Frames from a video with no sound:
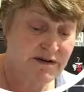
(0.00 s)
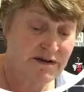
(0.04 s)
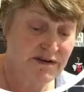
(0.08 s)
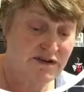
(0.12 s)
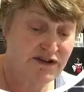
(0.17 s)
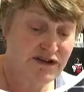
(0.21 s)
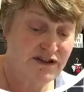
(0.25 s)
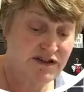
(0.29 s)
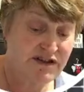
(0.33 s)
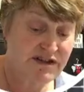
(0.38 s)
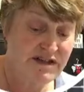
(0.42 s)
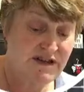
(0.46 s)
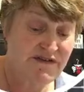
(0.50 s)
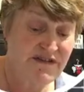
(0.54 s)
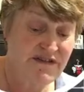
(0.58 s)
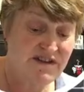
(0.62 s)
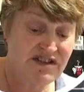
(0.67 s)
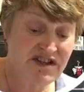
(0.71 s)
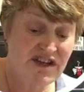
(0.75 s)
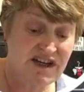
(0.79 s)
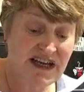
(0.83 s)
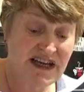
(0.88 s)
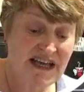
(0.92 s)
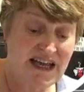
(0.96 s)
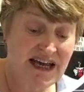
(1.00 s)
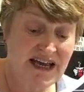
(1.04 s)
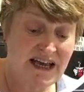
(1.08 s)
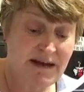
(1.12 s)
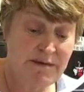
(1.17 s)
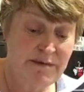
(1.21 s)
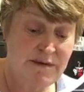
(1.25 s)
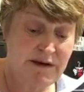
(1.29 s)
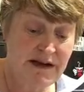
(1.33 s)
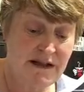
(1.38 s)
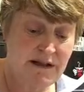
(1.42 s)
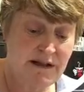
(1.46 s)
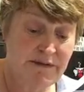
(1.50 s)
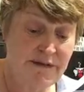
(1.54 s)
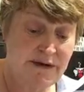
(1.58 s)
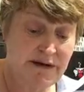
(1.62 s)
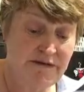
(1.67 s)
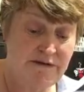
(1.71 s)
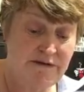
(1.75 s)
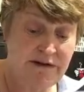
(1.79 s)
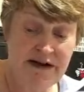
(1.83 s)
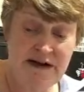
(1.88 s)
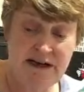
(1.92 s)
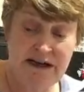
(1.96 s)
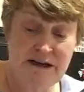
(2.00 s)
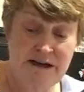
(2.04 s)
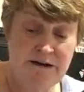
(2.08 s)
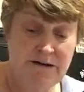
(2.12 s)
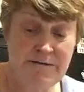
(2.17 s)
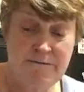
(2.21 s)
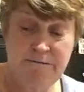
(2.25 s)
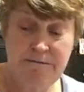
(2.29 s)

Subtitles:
It's just if it's going to gape a little bit really.